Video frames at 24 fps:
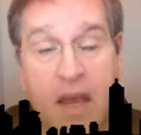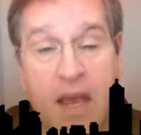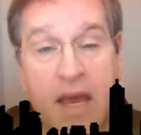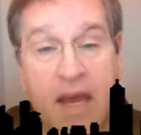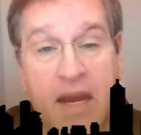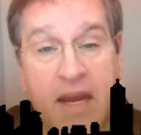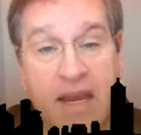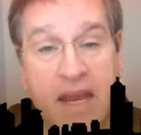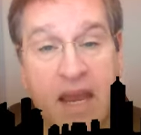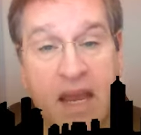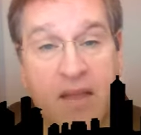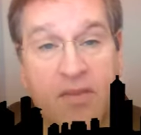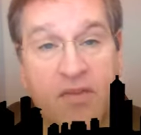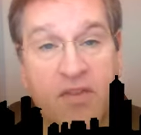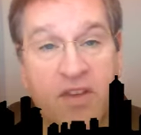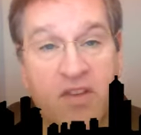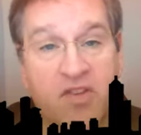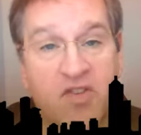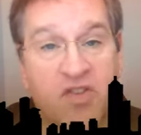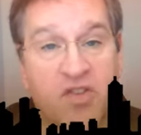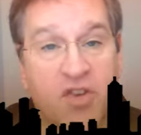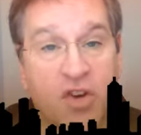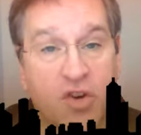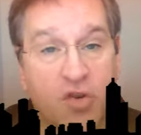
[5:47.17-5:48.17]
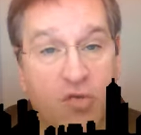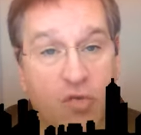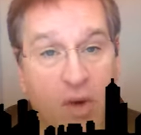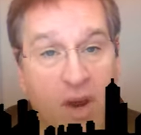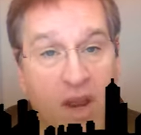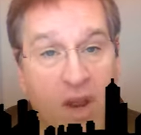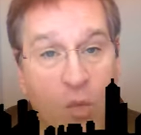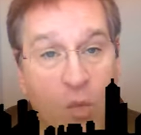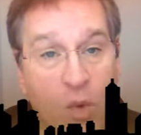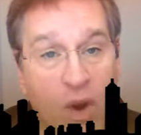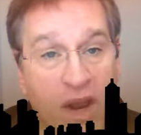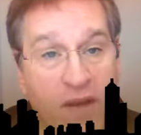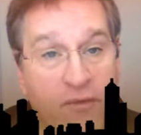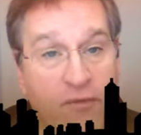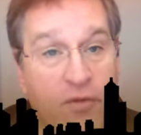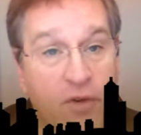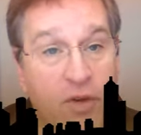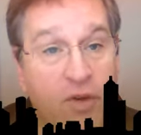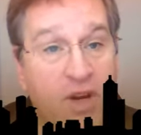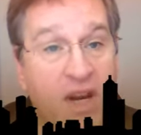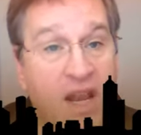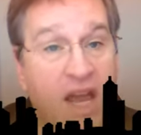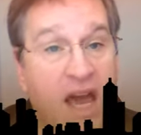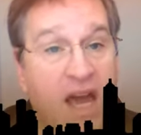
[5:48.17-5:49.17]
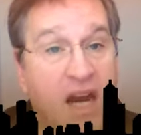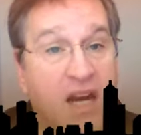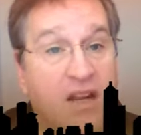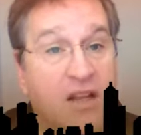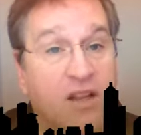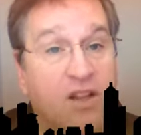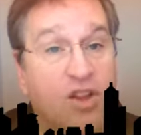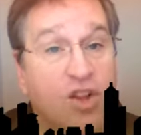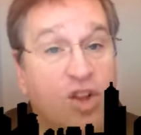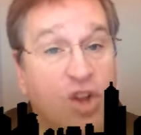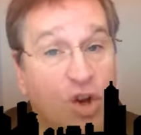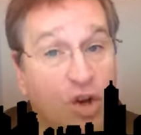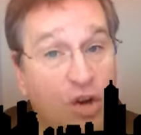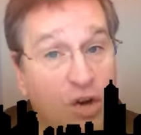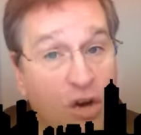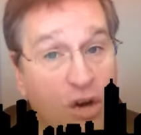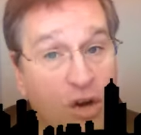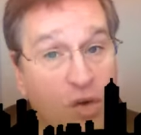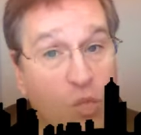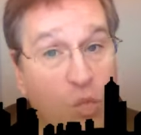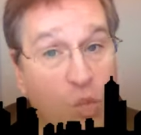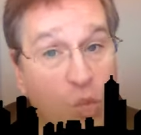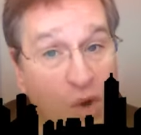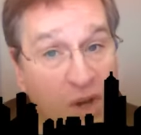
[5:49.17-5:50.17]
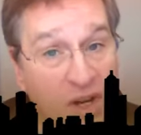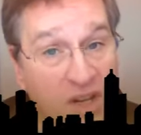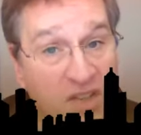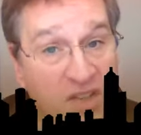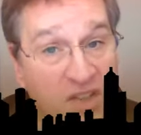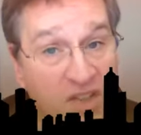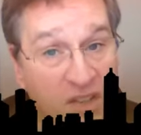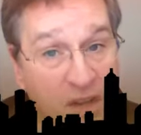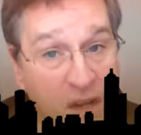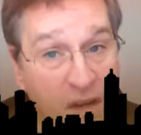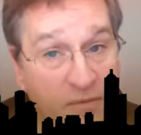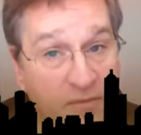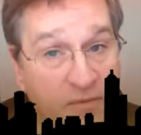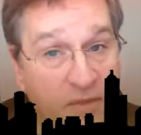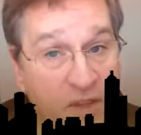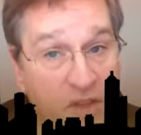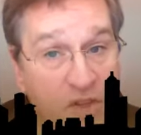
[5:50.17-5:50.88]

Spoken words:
And again, this is a great way for you to kind of learn what stuff